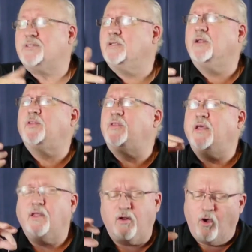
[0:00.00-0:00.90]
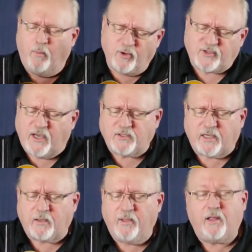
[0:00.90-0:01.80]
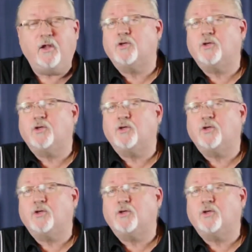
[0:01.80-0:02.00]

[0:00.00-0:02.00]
a little thing there that almost sounds like a melody.